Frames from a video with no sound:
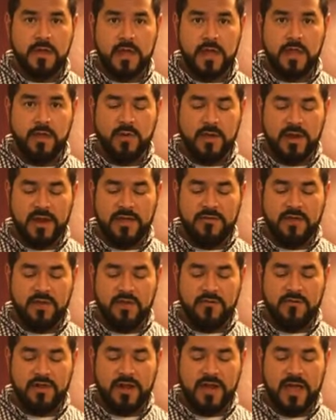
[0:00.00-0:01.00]
And you want to leave it
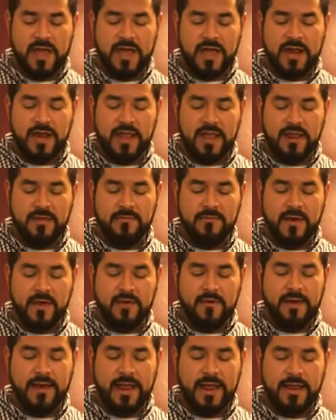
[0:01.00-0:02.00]
overnight and let it
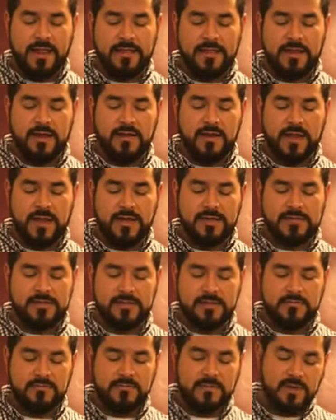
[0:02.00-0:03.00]
marinate in there
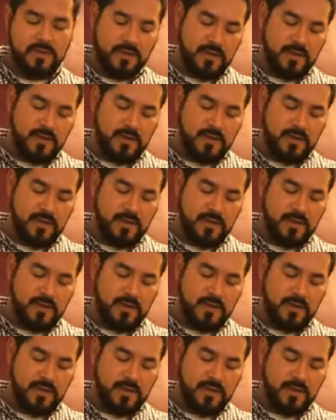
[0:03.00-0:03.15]
nice and